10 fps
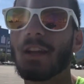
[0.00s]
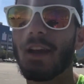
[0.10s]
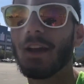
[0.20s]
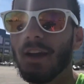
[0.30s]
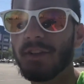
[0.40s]

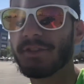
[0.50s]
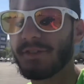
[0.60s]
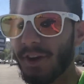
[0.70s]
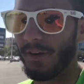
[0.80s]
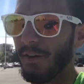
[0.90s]
today.
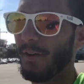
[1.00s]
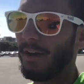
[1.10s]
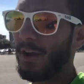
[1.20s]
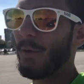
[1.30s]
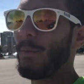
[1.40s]
So,
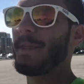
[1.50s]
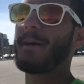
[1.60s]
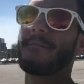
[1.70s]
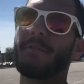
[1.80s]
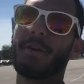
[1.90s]

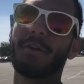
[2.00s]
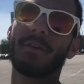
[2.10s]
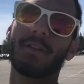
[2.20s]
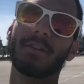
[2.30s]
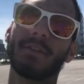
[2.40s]
without
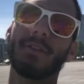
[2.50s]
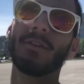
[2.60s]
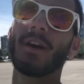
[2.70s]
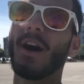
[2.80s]
further ado,